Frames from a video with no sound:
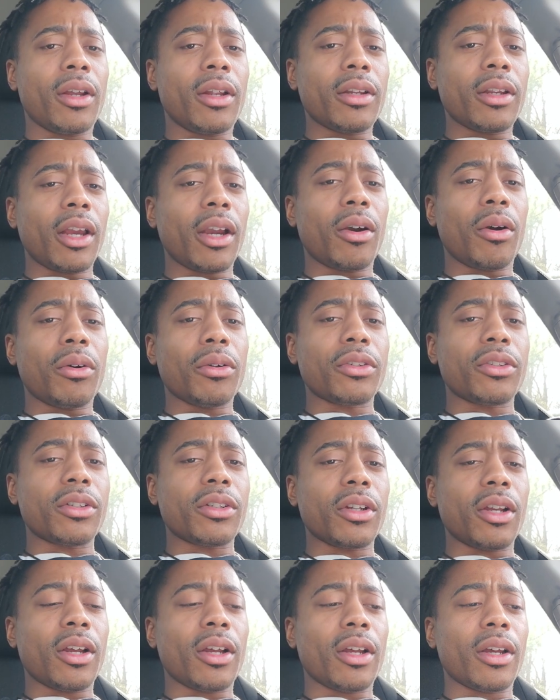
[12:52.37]
That goes
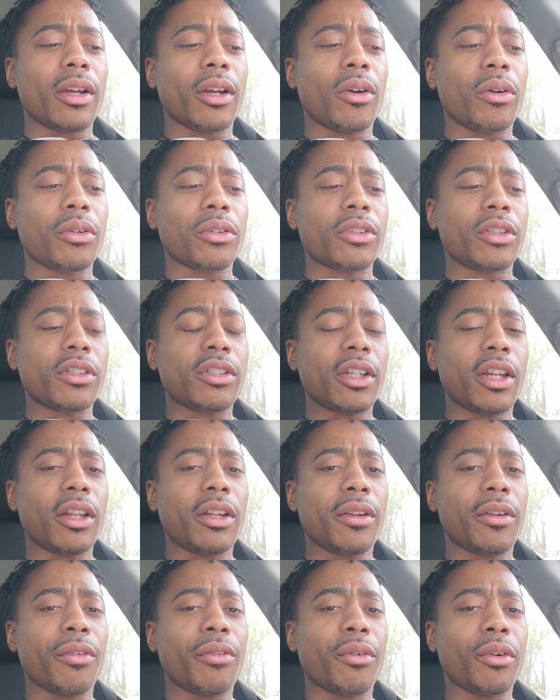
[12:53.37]
to
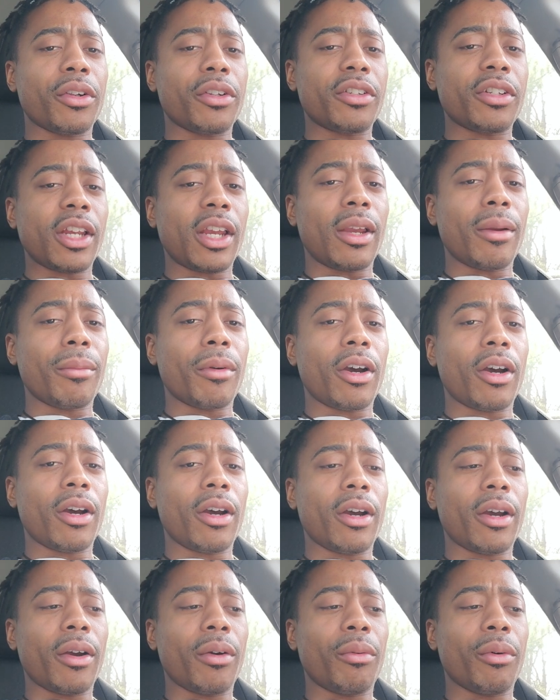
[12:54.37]
say for the same
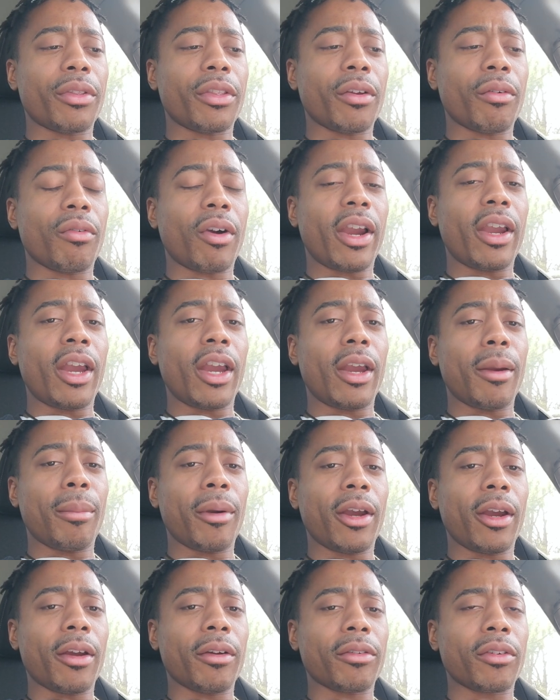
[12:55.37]
with the right hand
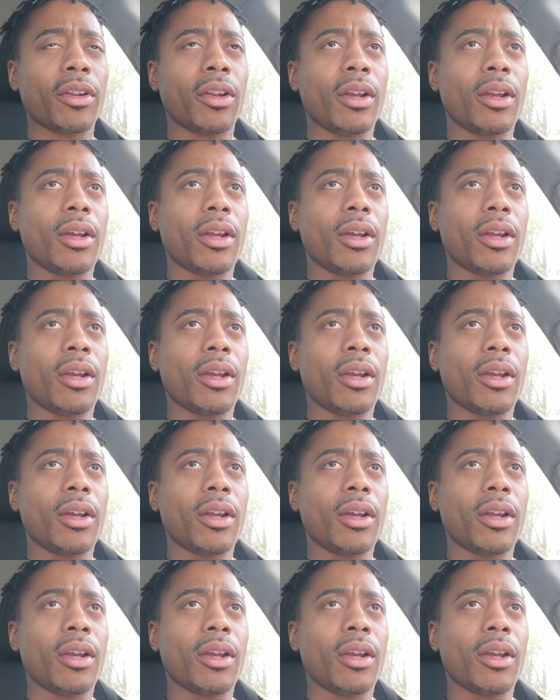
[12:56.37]
paths.